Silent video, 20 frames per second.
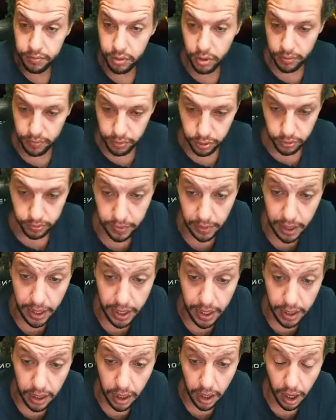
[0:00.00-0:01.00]
Boom, boom.
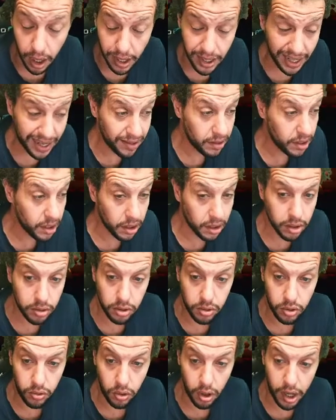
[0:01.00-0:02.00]
I like lately, I
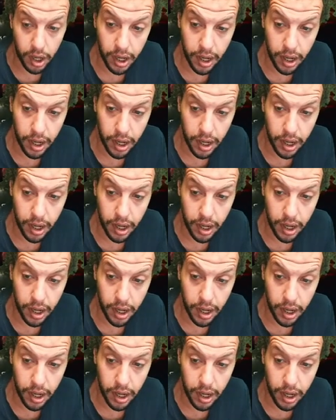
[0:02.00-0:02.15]
don't know.